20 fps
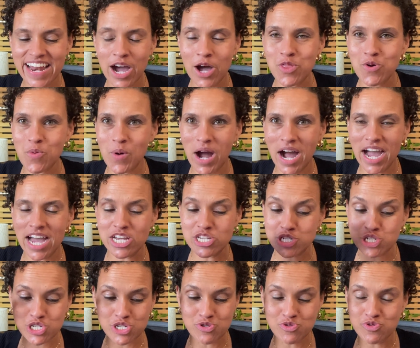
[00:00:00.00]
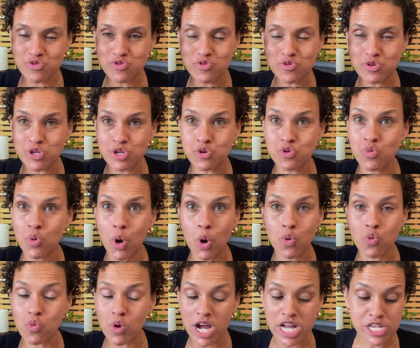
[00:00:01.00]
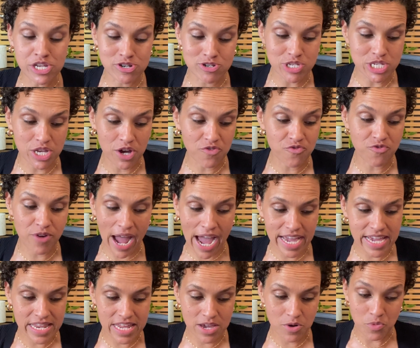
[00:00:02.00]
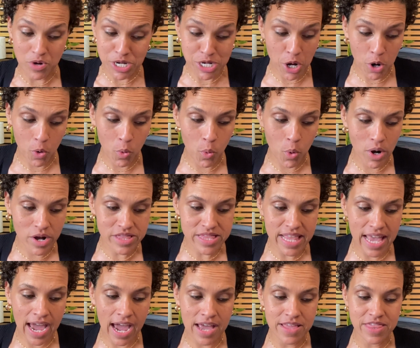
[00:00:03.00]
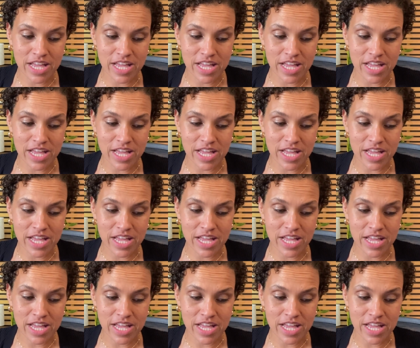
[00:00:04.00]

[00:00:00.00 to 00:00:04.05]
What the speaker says: Otherwise you will run yourself raggedy, and we don't want that.